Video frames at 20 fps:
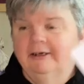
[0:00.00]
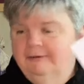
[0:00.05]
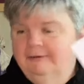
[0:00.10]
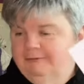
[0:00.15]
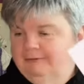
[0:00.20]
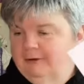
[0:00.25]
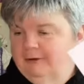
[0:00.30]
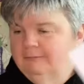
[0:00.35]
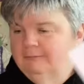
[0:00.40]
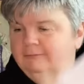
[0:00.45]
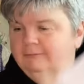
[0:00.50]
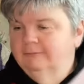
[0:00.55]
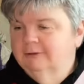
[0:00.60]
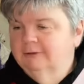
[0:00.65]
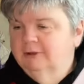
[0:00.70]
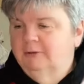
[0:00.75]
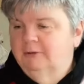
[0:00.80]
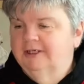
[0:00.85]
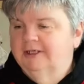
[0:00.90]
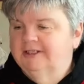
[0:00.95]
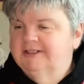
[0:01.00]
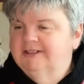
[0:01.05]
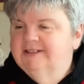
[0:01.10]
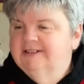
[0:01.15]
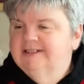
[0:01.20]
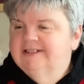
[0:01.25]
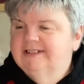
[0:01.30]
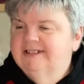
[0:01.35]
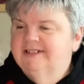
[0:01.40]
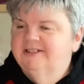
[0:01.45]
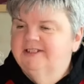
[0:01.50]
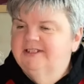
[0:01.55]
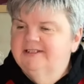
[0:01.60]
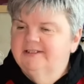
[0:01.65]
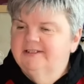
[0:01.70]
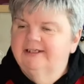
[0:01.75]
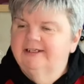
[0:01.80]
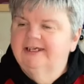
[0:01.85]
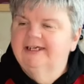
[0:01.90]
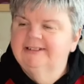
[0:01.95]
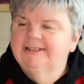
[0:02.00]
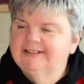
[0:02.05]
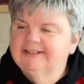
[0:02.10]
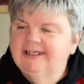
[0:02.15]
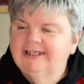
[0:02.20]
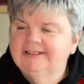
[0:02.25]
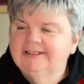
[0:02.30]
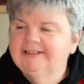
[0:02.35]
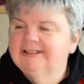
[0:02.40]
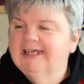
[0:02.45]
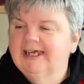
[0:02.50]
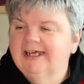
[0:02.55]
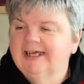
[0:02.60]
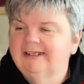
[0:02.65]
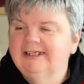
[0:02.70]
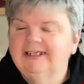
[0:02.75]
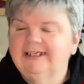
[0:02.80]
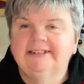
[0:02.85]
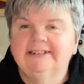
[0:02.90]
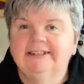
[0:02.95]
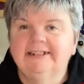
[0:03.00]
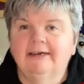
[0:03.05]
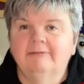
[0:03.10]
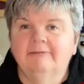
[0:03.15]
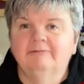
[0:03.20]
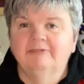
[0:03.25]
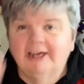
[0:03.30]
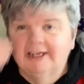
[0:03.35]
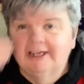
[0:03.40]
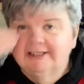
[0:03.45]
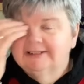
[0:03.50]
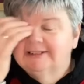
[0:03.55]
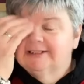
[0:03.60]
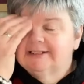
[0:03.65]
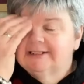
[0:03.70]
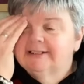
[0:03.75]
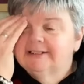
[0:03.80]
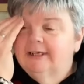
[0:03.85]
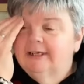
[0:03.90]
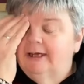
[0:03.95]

from Quirks and Stitches on Etsy to get these in advance.